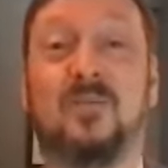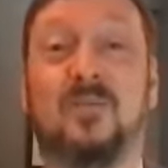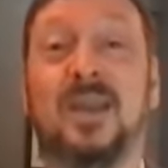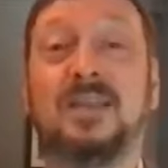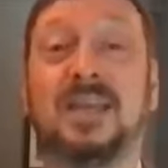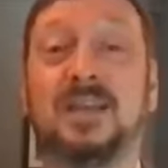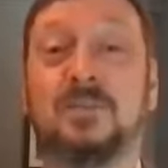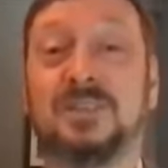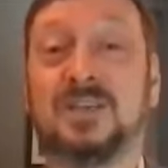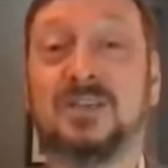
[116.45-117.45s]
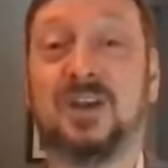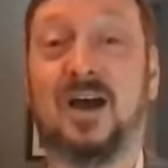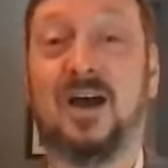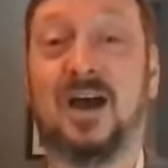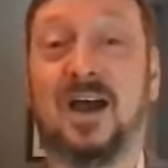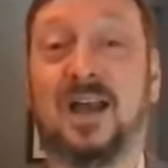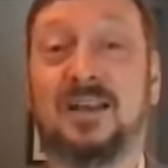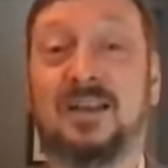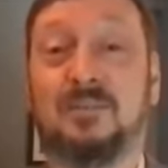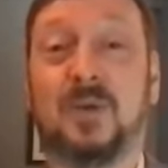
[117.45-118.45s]
may take a position
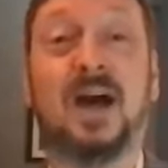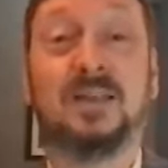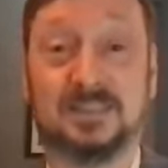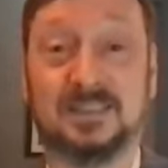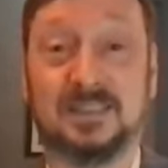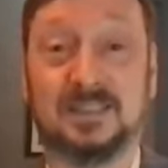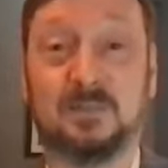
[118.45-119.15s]
on policies,